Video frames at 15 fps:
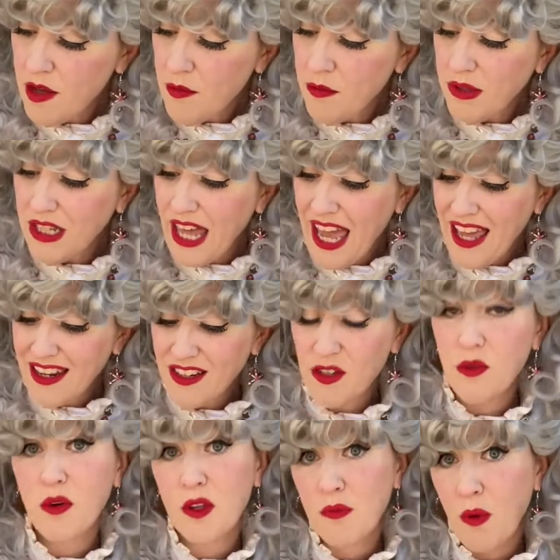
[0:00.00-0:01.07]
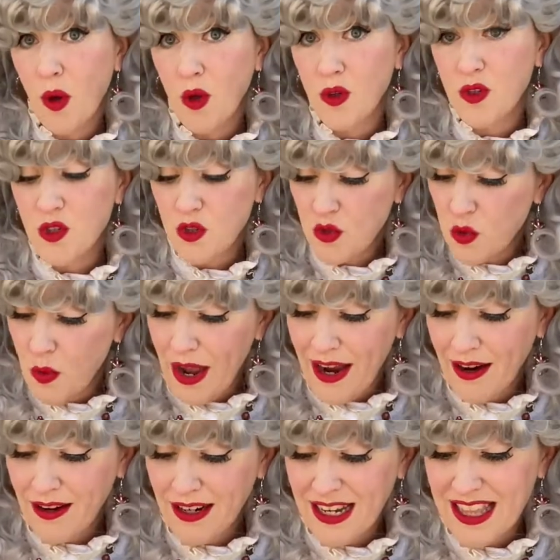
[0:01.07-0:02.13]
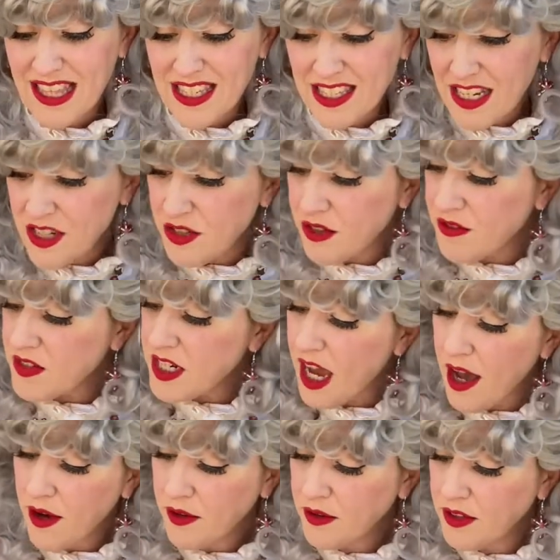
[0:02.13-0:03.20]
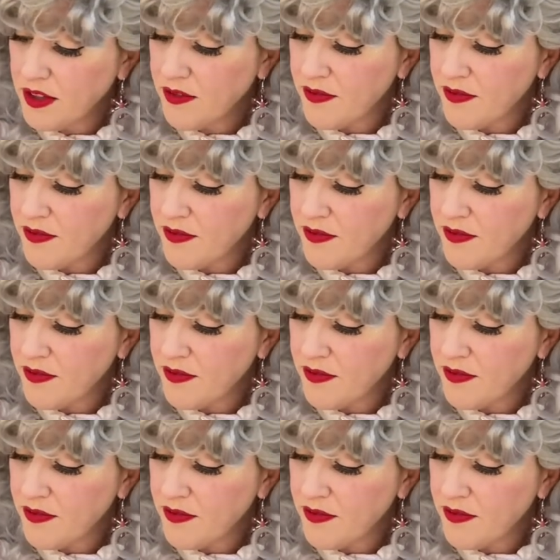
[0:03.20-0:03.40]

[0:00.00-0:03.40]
plan North Pole Square in the center of town,